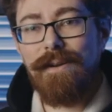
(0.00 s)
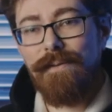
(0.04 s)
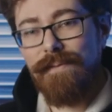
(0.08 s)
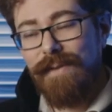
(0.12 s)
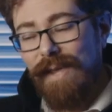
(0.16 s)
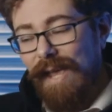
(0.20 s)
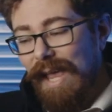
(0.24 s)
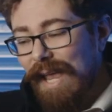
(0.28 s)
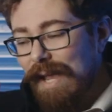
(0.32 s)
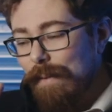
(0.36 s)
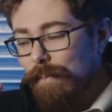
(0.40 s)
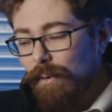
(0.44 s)
I've
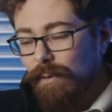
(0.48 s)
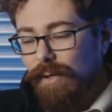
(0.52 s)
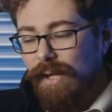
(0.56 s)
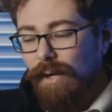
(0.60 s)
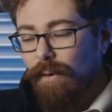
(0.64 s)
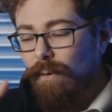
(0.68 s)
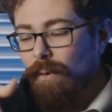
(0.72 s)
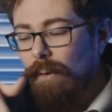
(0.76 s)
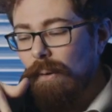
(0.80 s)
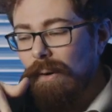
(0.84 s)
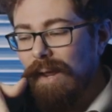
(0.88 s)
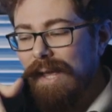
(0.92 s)
cabled it
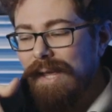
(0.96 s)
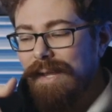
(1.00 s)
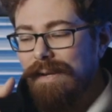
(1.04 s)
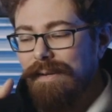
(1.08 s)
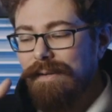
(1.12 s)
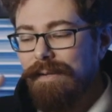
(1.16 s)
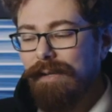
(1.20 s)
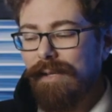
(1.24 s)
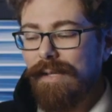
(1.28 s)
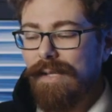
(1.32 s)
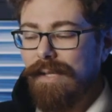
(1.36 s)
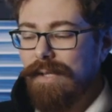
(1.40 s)
all
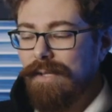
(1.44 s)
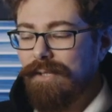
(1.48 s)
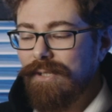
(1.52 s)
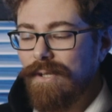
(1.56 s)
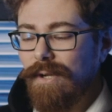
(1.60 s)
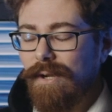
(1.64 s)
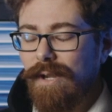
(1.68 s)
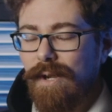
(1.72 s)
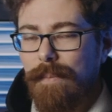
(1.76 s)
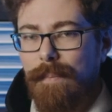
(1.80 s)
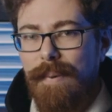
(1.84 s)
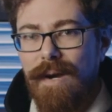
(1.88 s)
in,
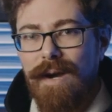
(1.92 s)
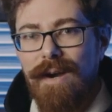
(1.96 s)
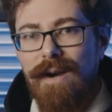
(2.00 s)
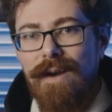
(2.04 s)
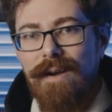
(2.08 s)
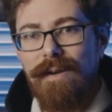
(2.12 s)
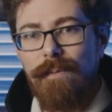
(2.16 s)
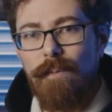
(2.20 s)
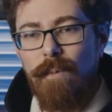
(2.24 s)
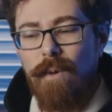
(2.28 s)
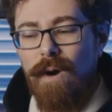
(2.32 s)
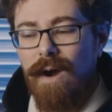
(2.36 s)
took it
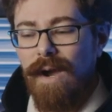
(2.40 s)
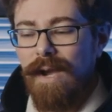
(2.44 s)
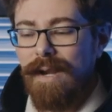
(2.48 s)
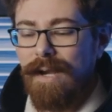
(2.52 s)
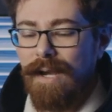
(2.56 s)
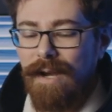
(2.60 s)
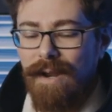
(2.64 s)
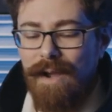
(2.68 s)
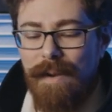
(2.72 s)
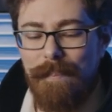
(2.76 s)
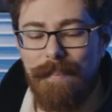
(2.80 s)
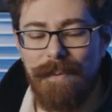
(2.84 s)
apart, wired
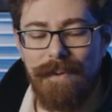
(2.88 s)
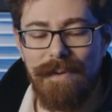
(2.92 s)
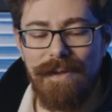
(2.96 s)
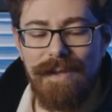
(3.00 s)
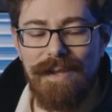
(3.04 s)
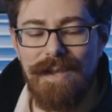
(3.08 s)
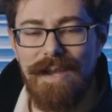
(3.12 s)
it up,